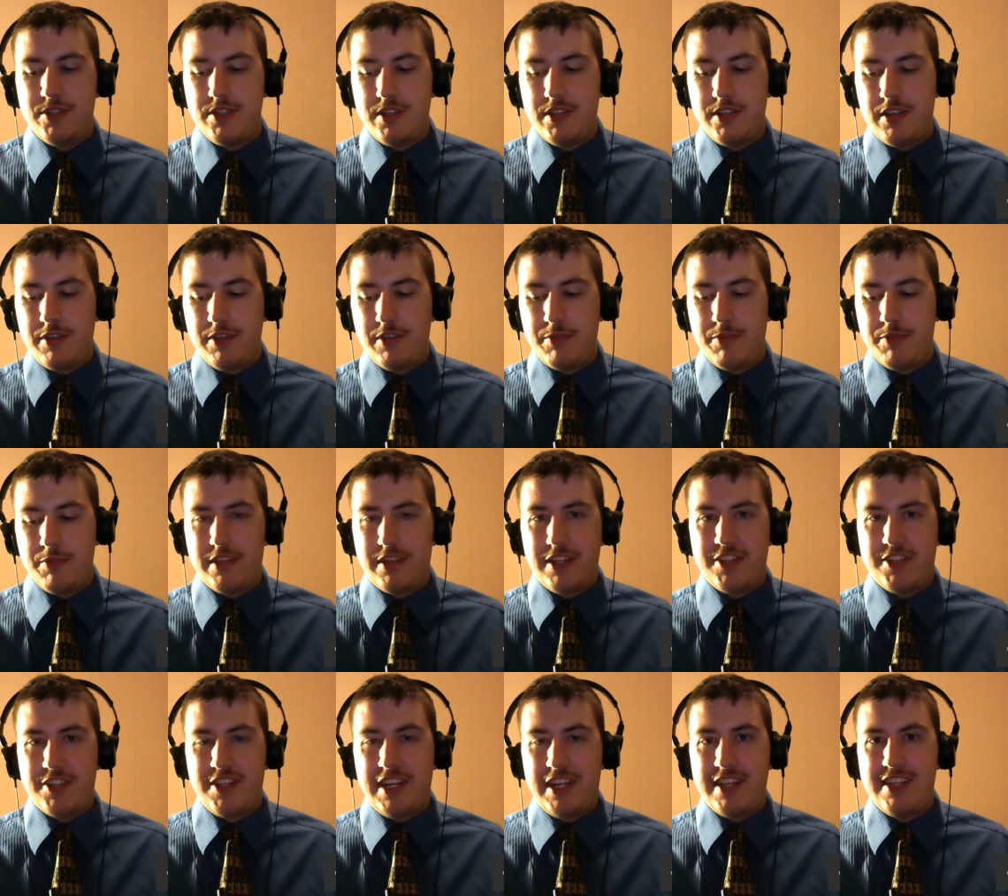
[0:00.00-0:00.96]
and
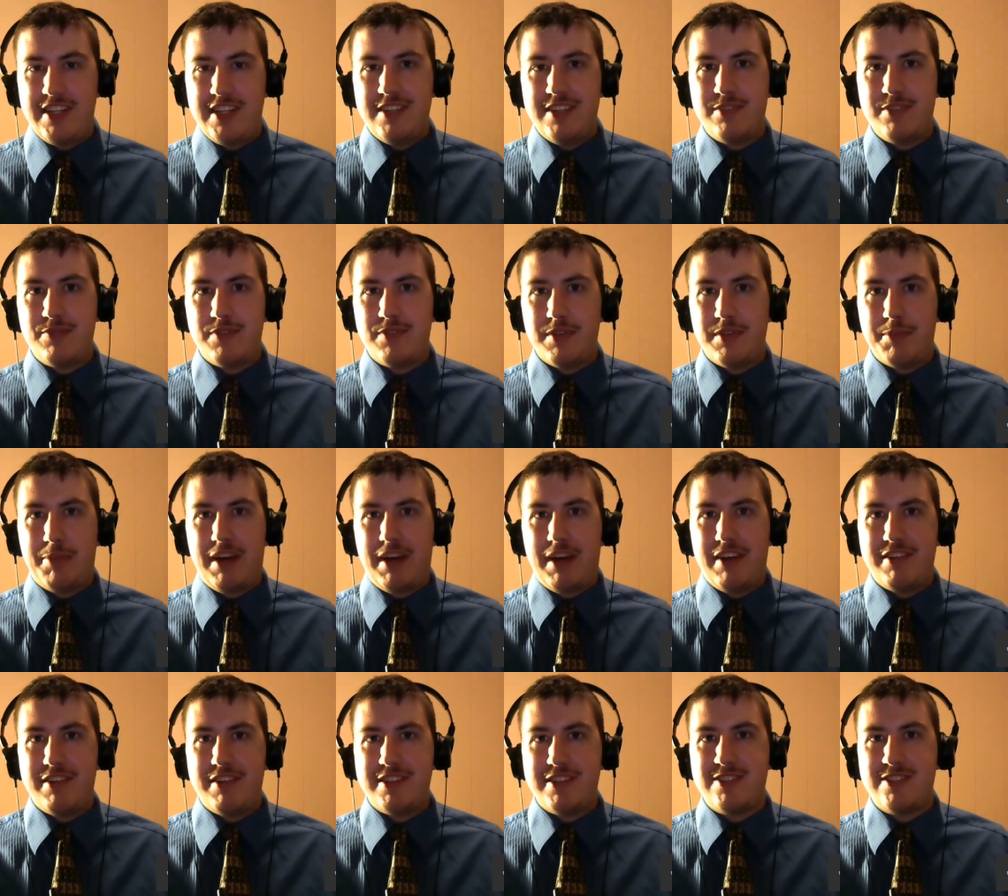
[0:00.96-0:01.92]
the shanties from the
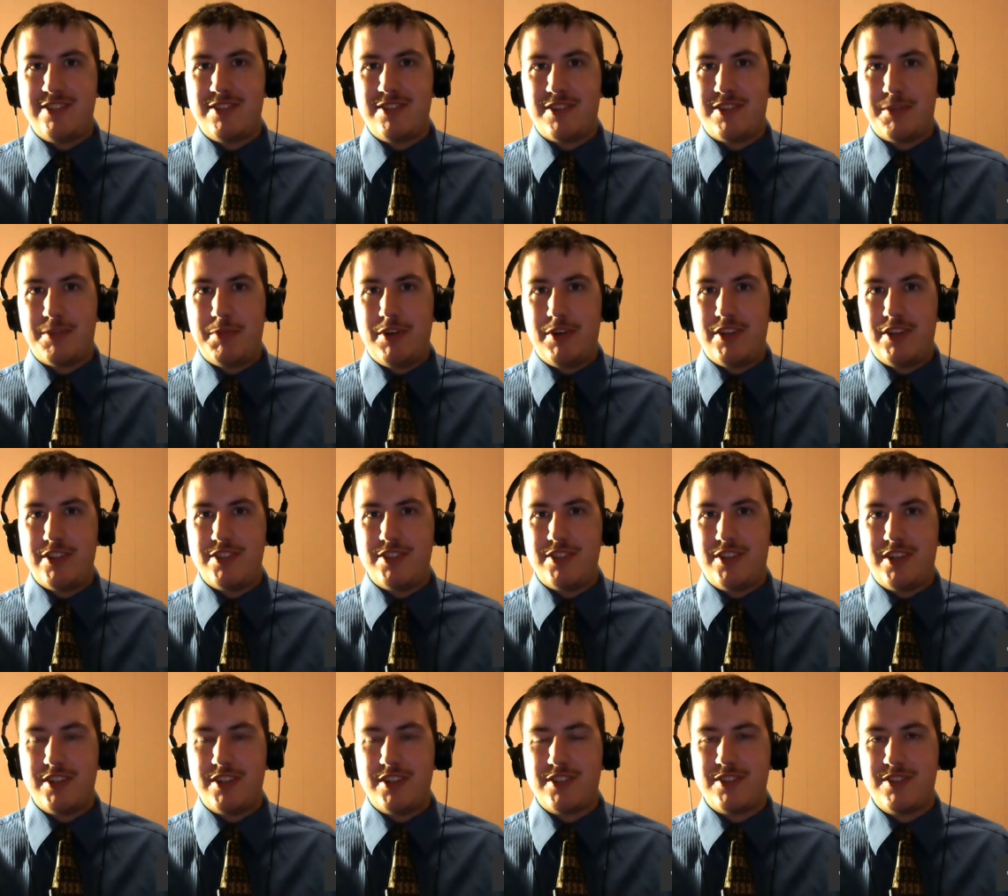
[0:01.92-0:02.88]
Pirates are going to be all the
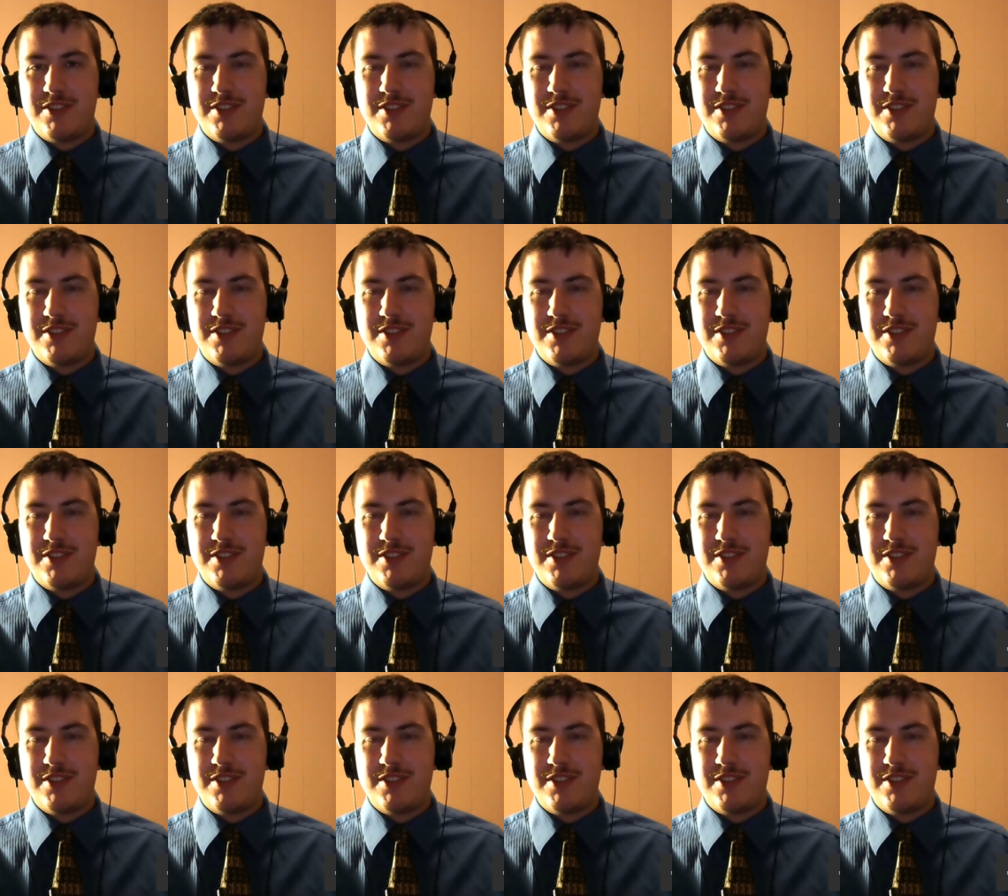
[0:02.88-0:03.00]
songs.